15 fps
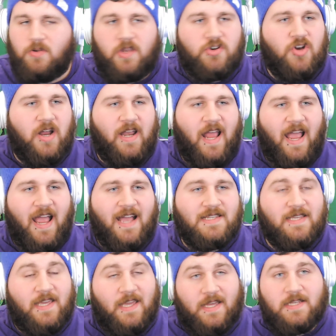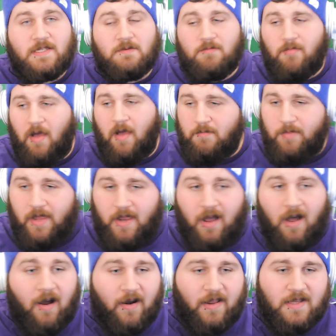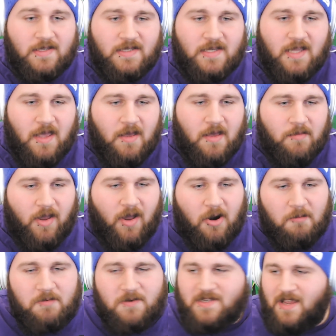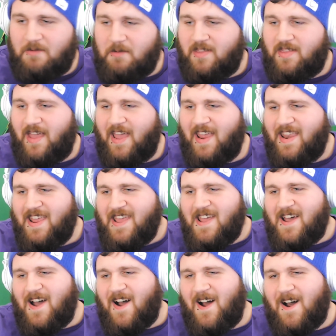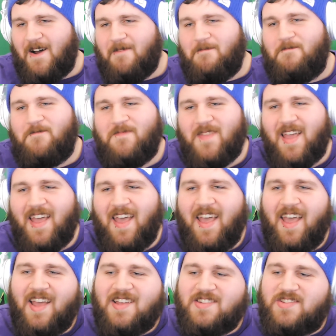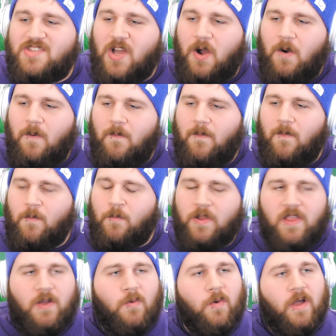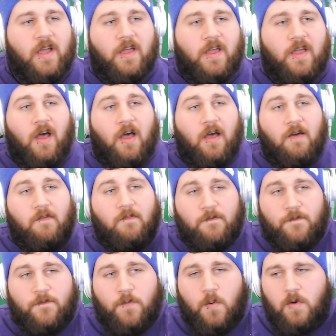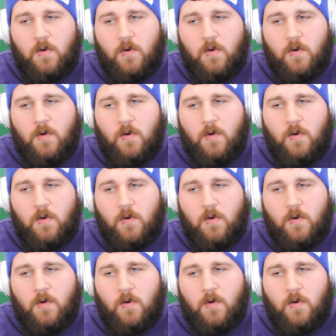trying to ass kiss. I'm being honest, being 100% with that. Um, so really quick, for